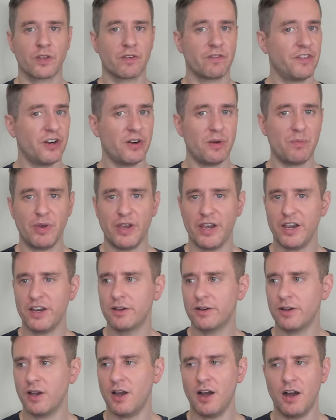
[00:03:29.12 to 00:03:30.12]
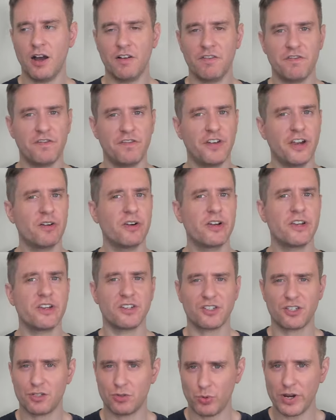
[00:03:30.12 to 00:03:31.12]
Very big, very
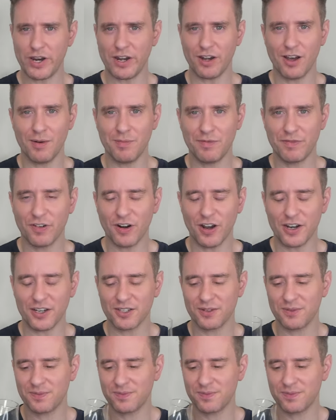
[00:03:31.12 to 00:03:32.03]
sweet up front.